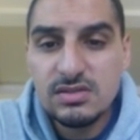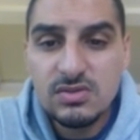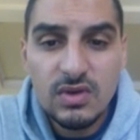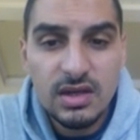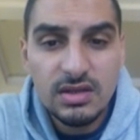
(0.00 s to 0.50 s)

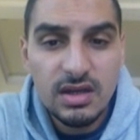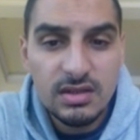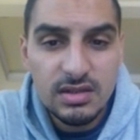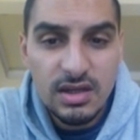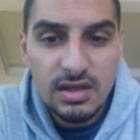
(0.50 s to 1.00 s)
So
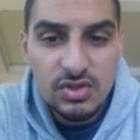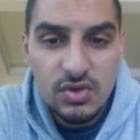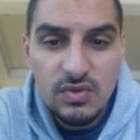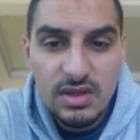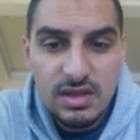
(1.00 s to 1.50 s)
I
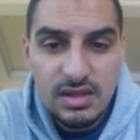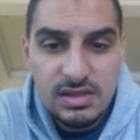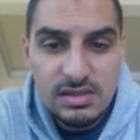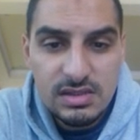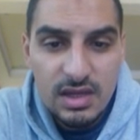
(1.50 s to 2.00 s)
know that
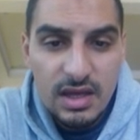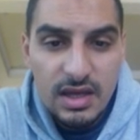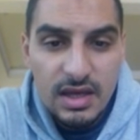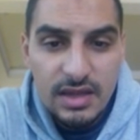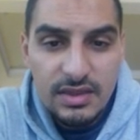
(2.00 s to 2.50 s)
this
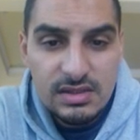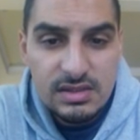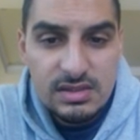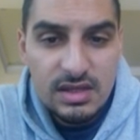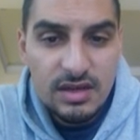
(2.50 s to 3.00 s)
and
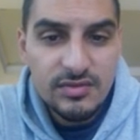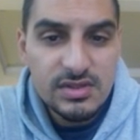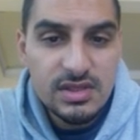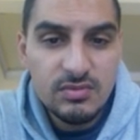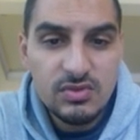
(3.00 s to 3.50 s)
this have the
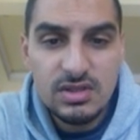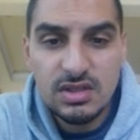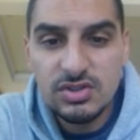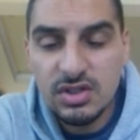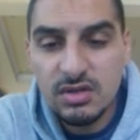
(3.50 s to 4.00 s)
same
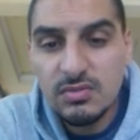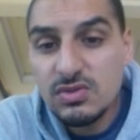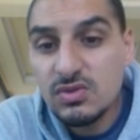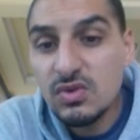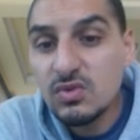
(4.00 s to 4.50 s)
oxidation number,
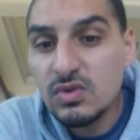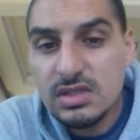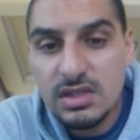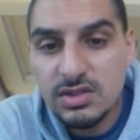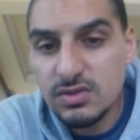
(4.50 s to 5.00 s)
so no
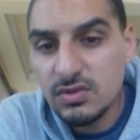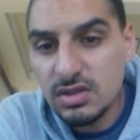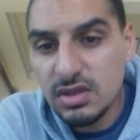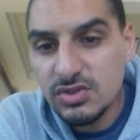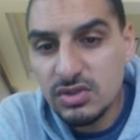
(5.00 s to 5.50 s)
oxidation or
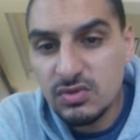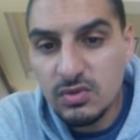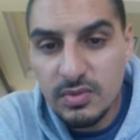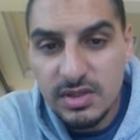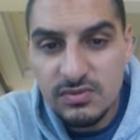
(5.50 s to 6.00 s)
reduction took
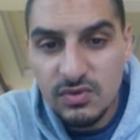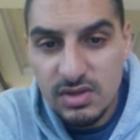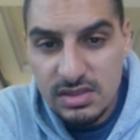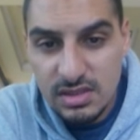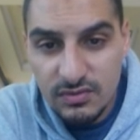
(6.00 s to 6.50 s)
place for the
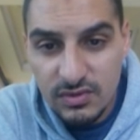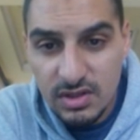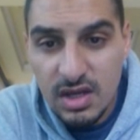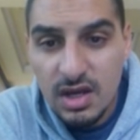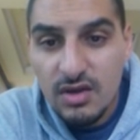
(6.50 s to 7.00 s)
sulfur
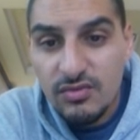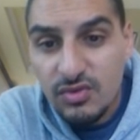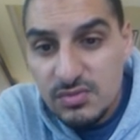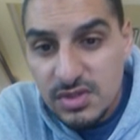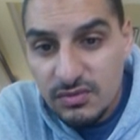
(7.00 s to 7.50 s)

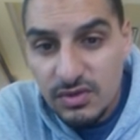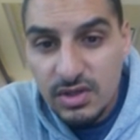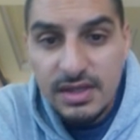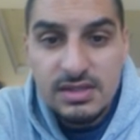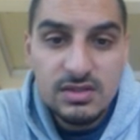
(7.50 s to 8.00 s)
from
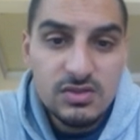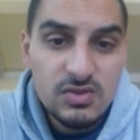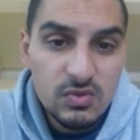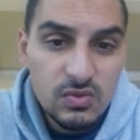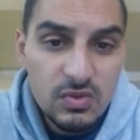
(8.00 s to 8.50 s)
sulfuric acid to